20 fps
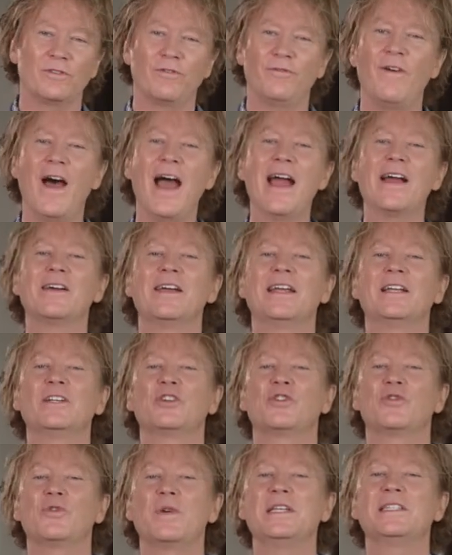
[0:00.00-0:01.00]
Fire
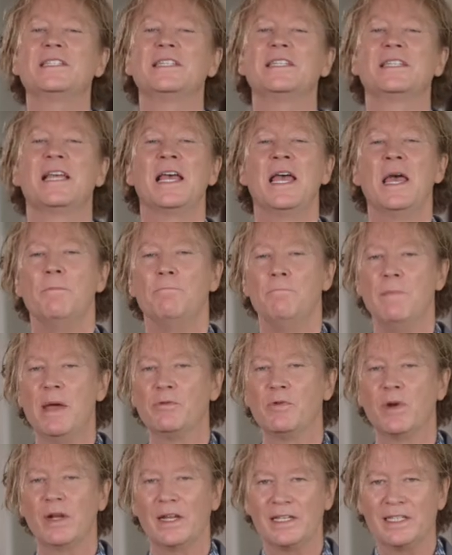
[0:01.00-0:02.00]
increases
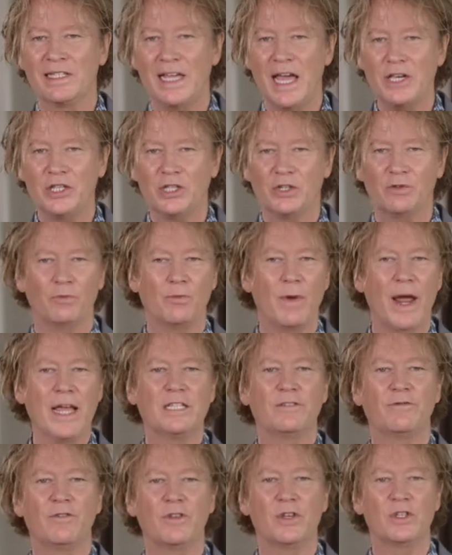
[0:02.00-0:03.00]
mineralization
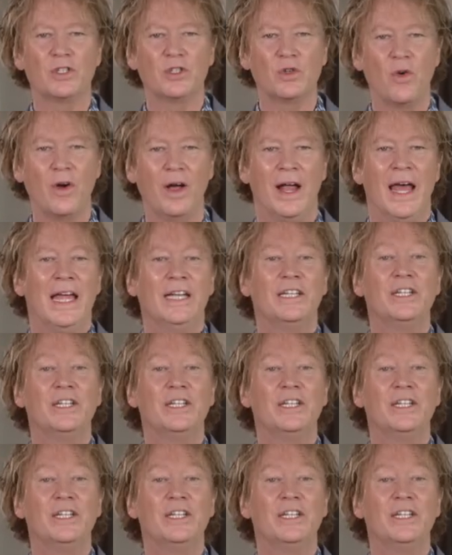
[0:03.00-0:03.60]
rates for the soil.